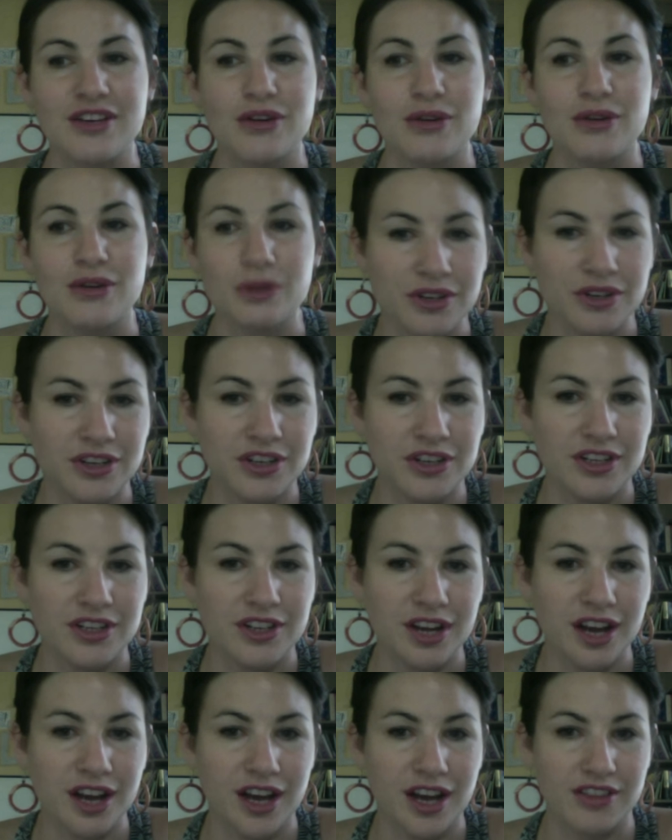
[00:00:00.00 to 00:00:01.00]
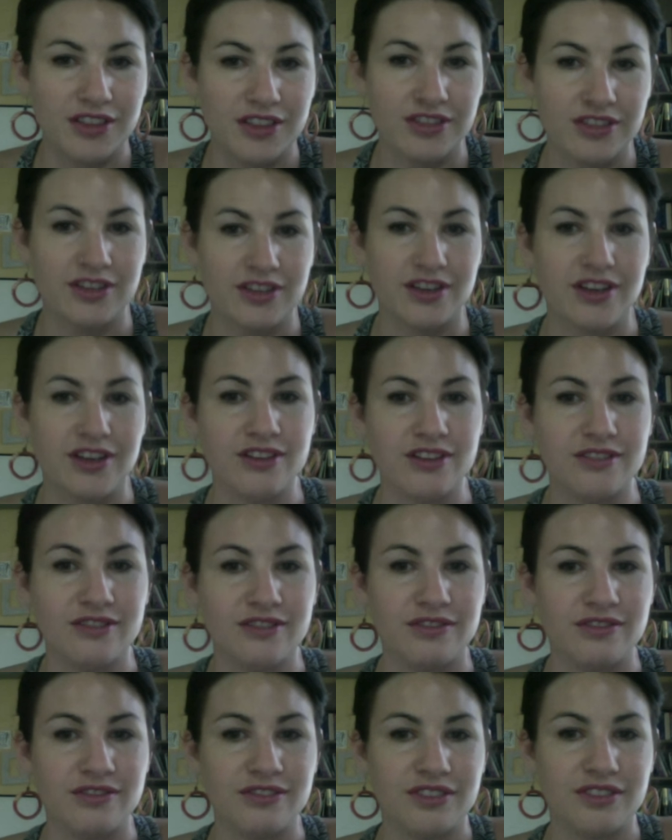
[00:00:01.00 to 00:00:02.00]
horror author of
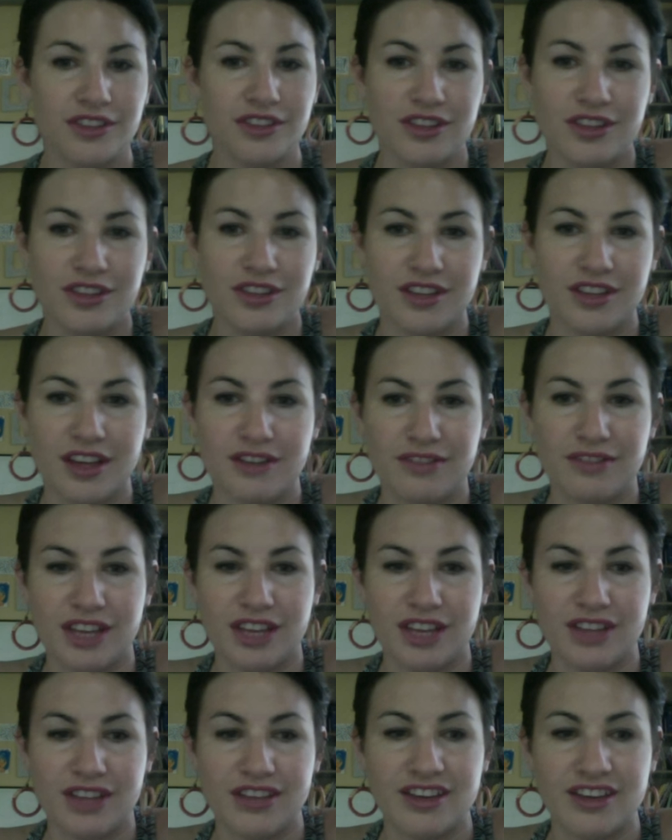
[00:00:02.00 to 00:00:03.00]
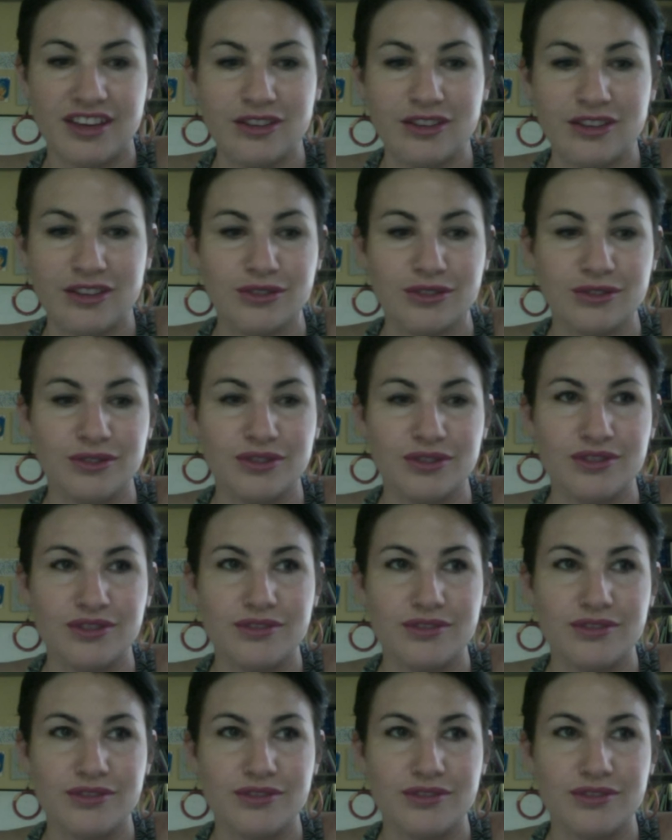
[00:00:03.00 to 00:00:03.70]
like young adult